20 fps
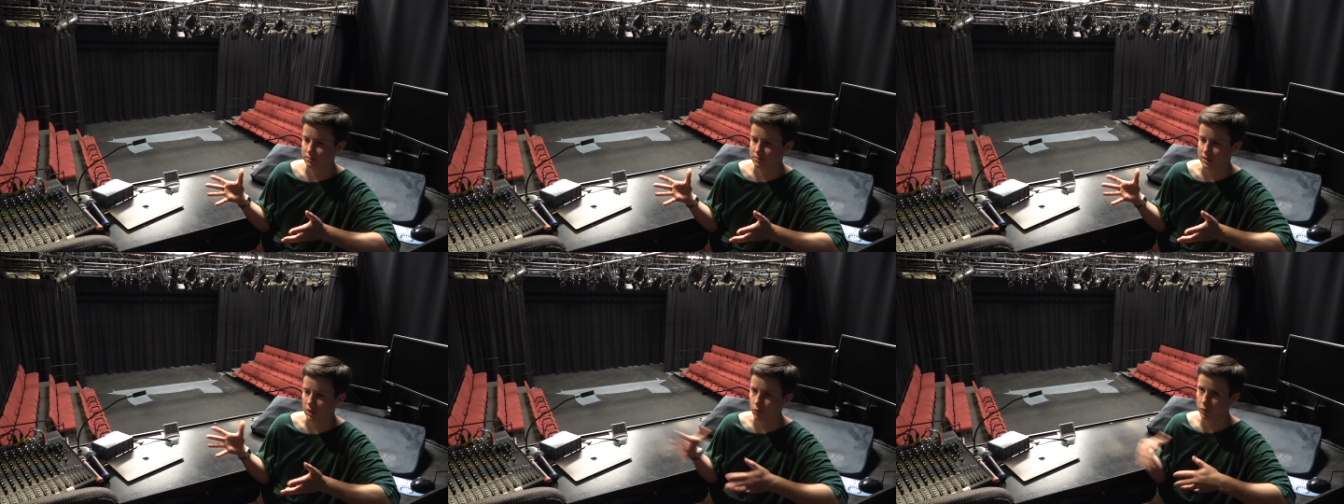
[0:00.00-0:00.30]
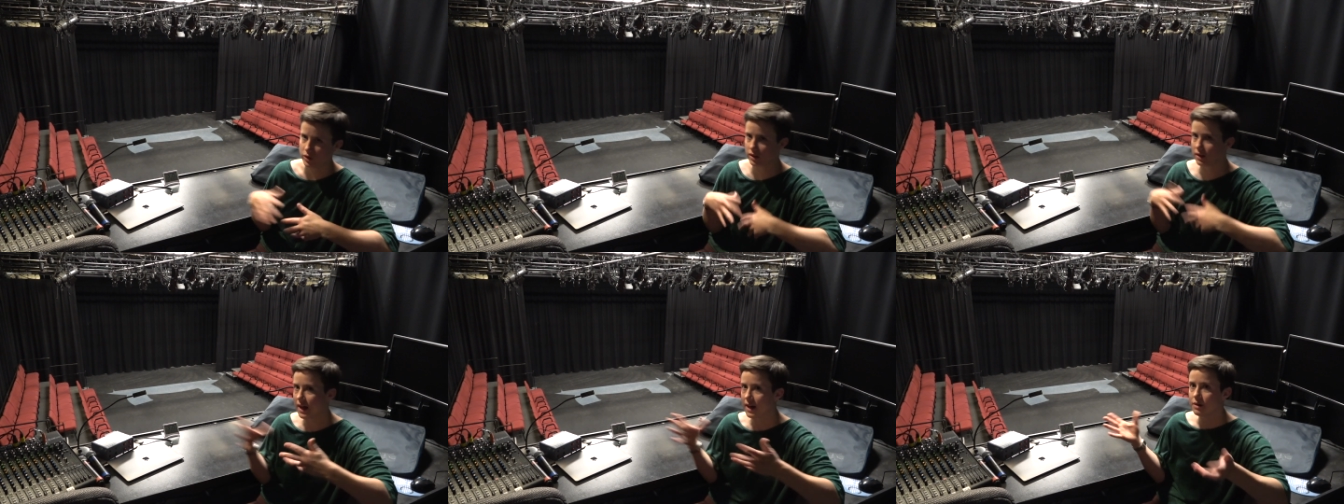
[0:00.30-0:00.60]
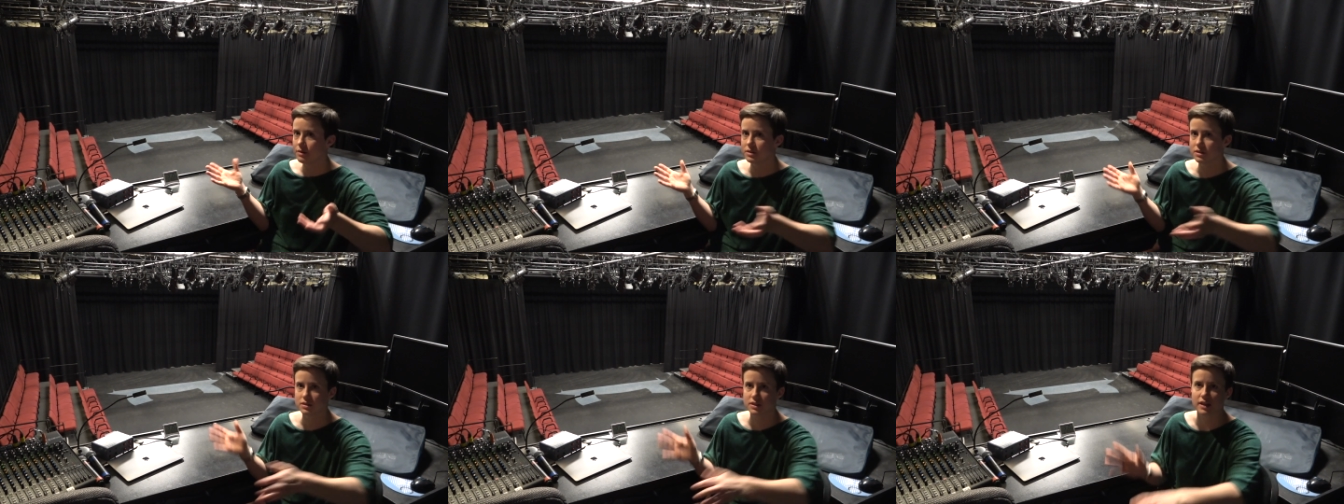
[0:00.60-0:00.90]

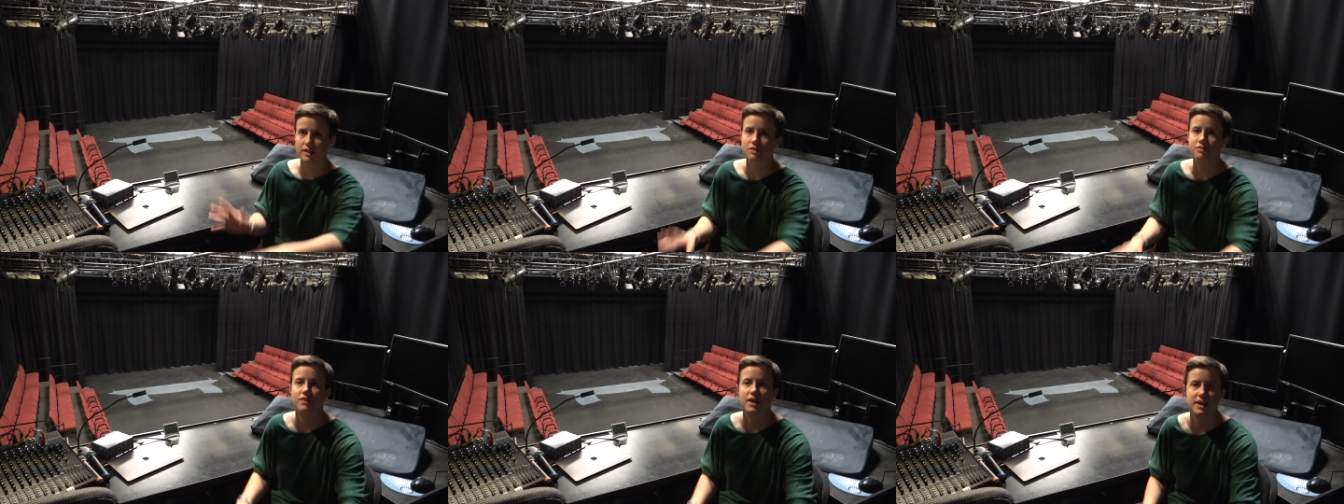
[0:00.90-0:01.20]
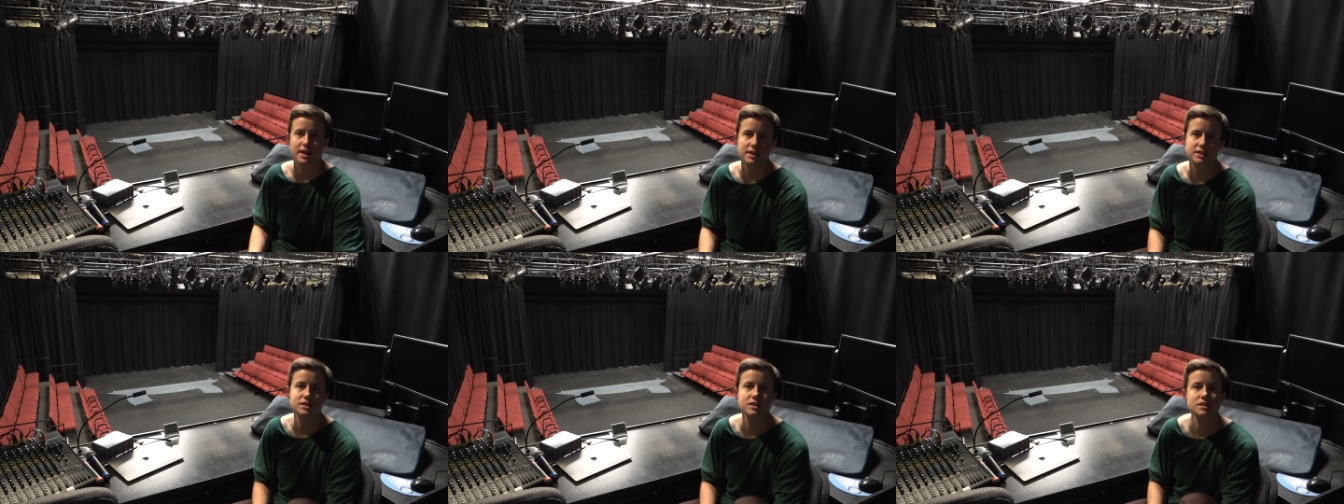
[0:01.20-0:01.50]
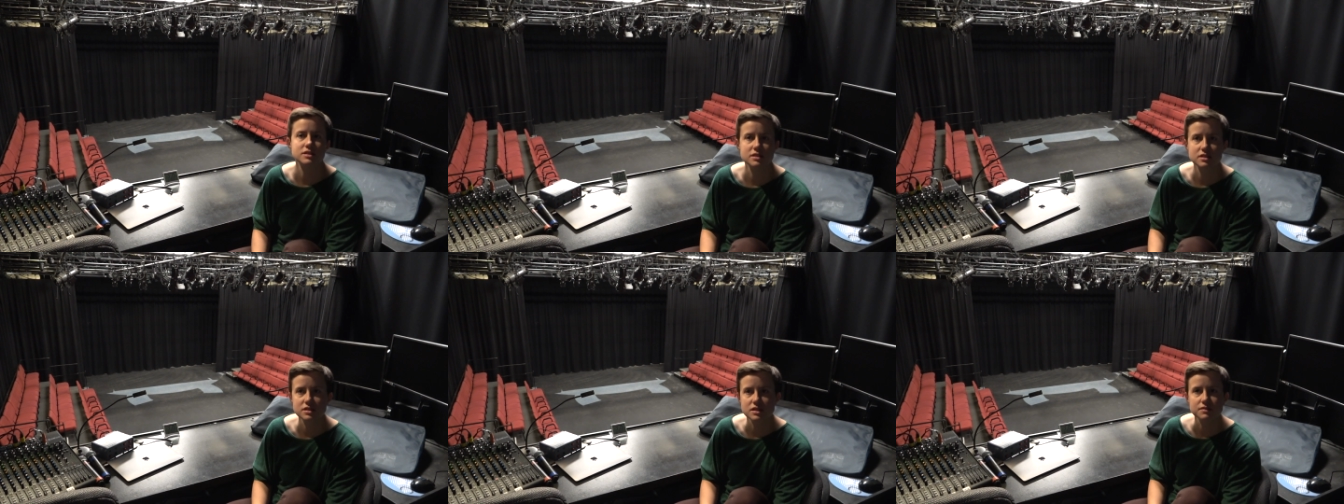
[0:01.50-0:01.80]
wheelhouse, like the
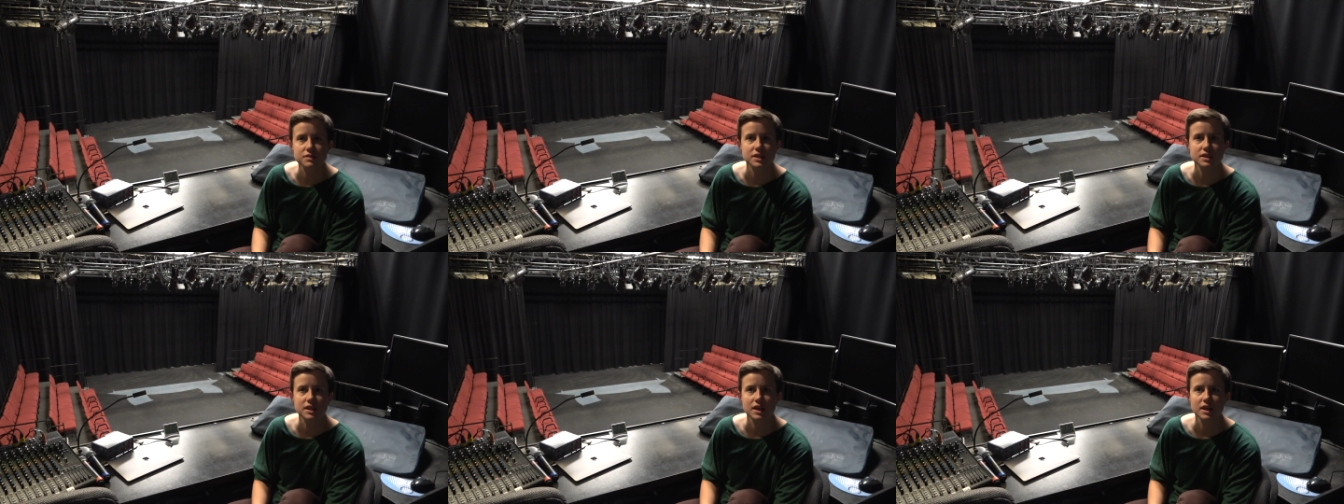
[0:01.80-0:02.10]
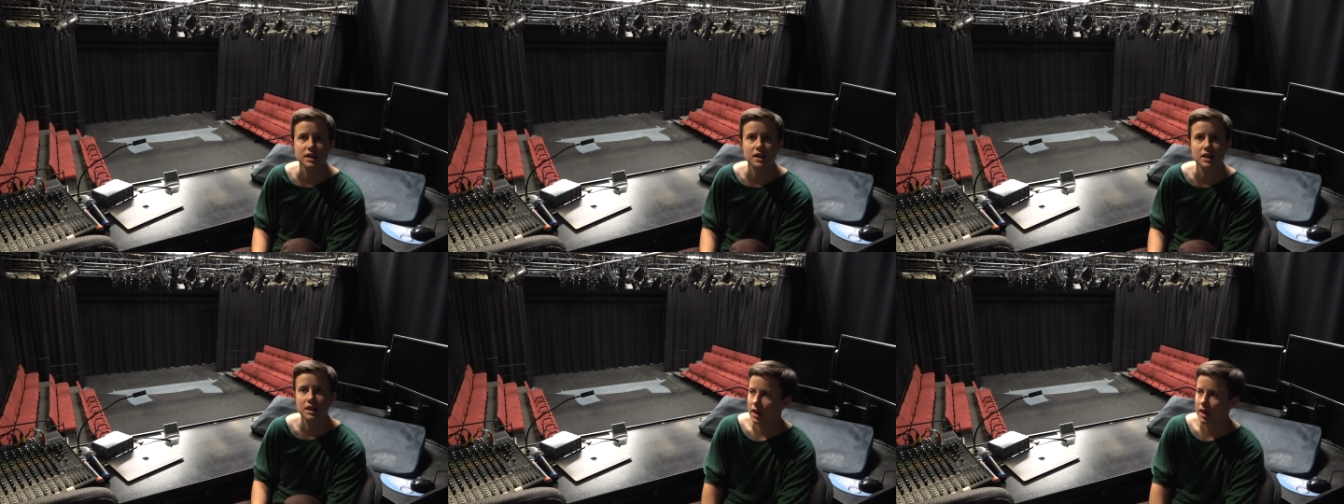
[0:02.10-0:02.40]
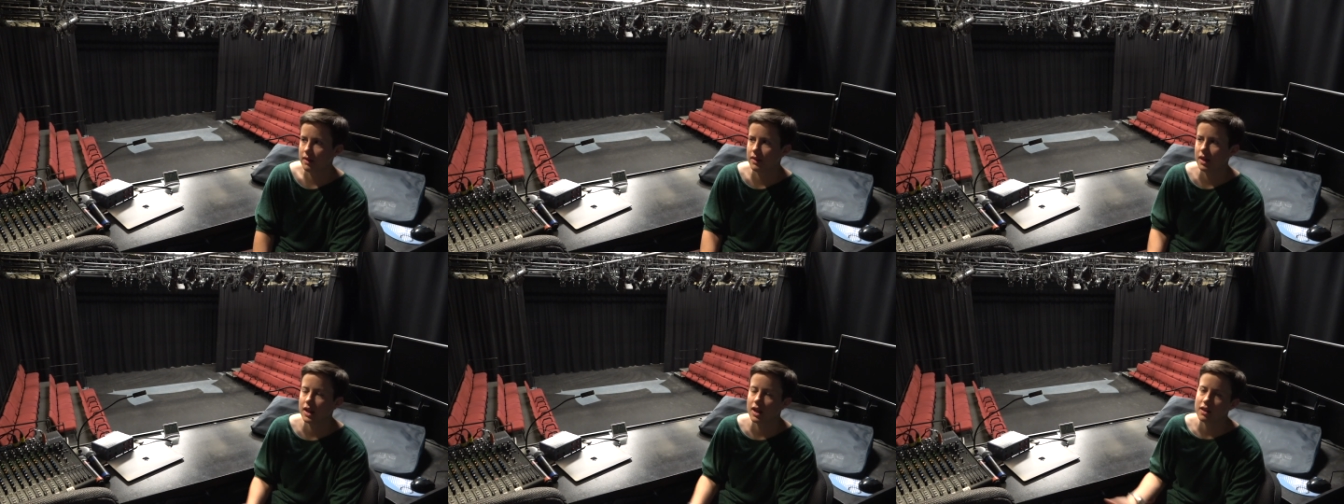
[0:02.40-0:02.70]
finances and stuff like that.
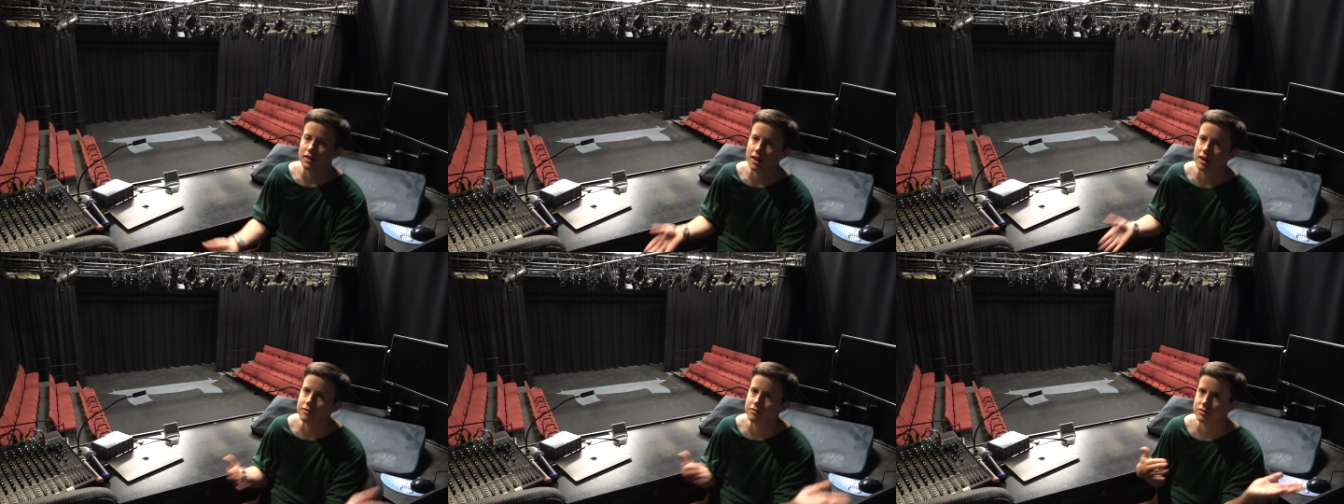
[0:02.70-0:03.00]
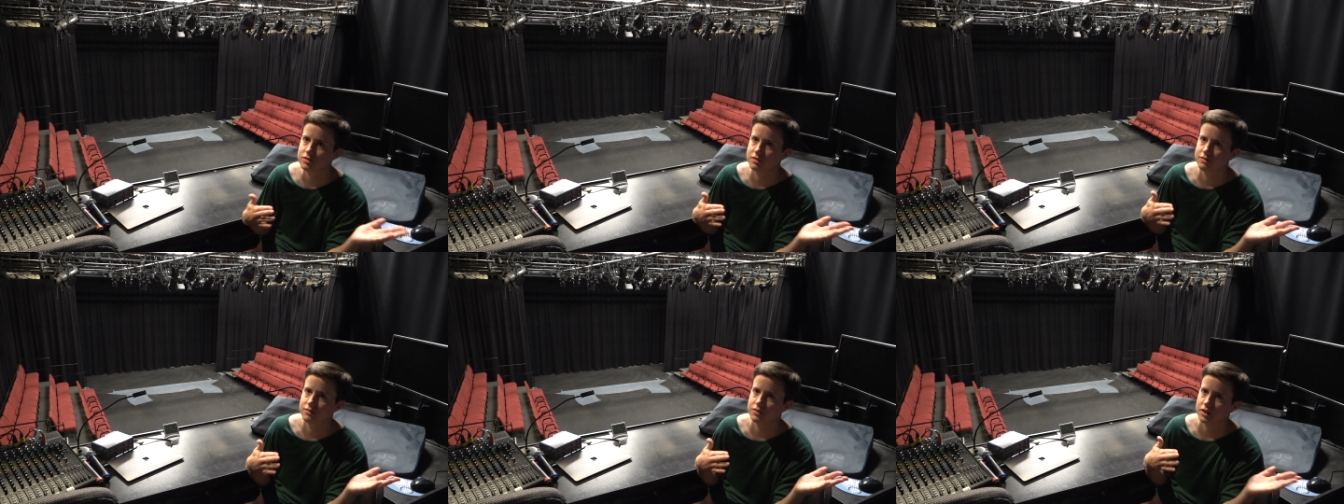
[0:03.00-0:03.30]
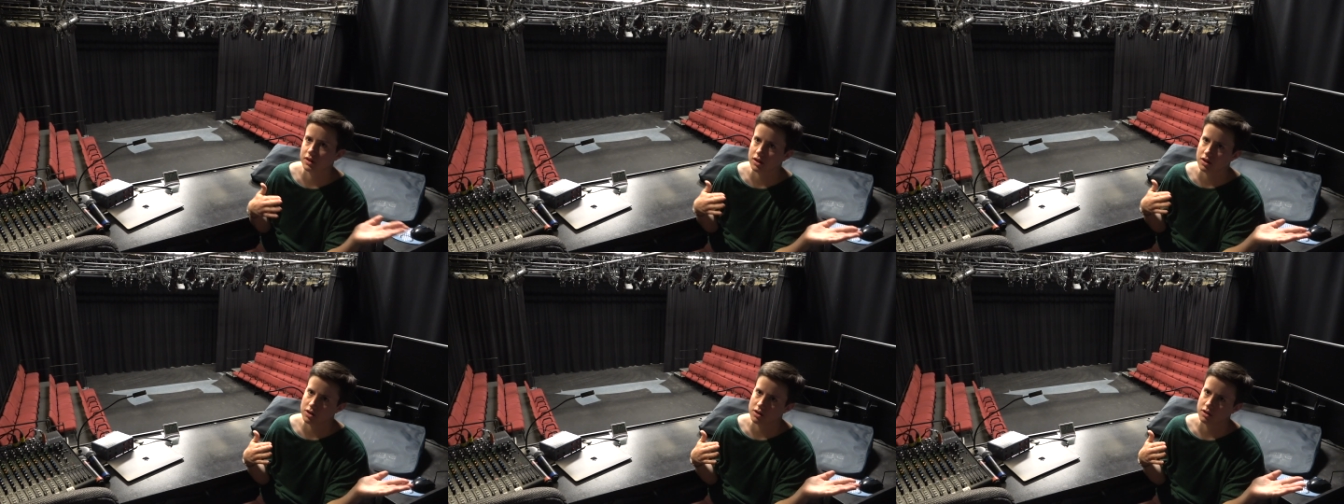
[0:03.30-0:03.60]
And then I left for
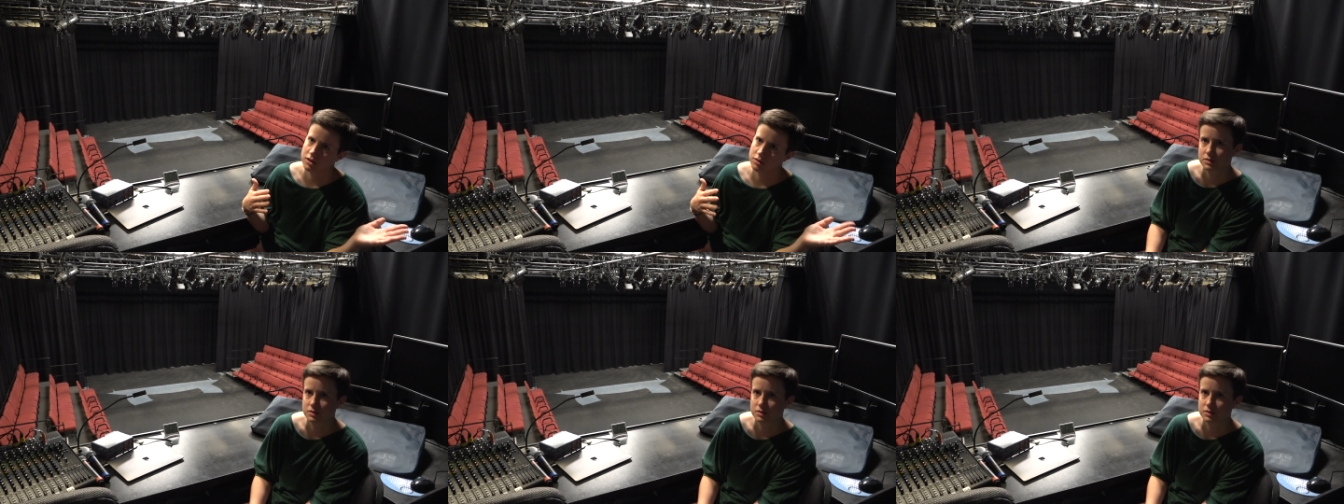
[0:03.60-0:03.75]
a year.